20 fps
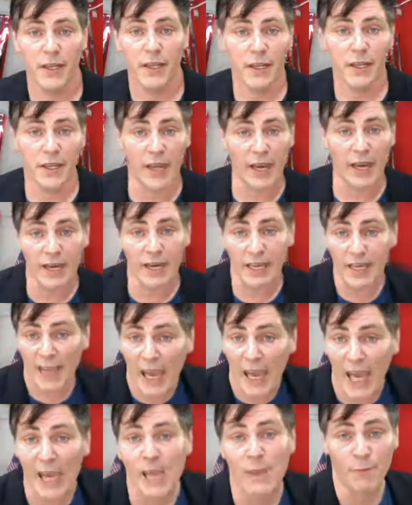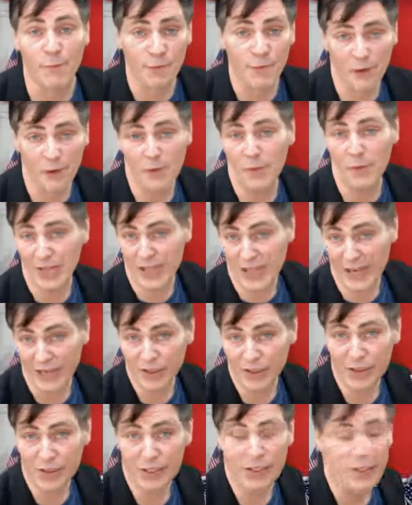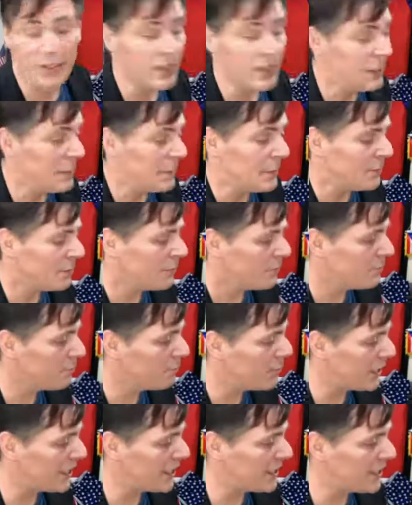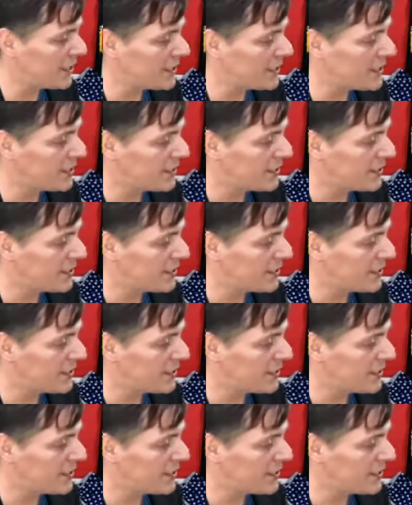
And I came from a doctor, but